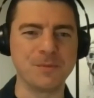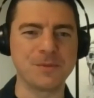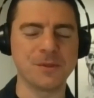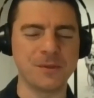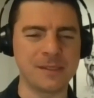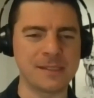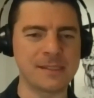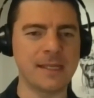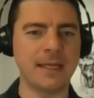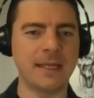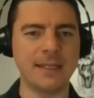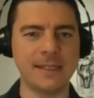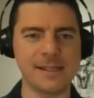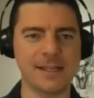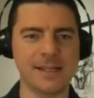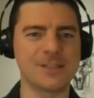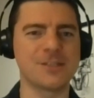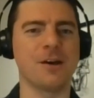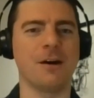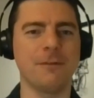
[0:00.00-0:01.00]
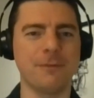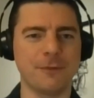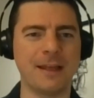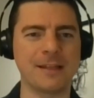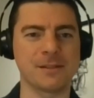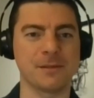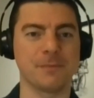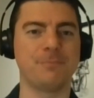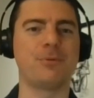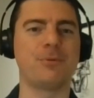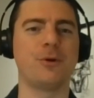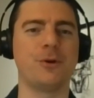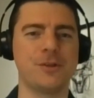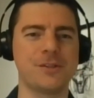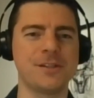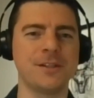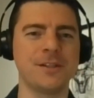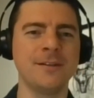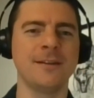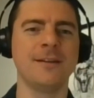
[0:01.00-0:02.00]
So is that tough as a
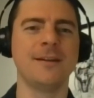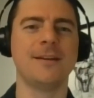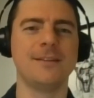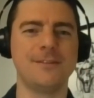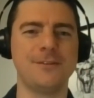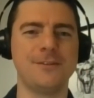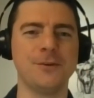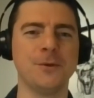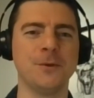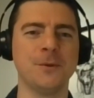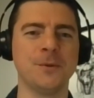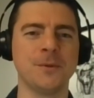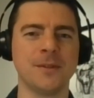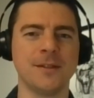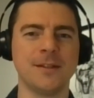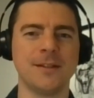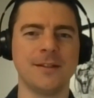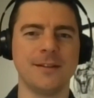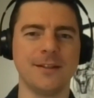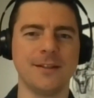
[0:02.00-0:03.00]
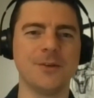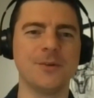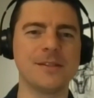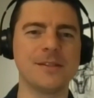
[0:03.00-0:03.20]
person to, you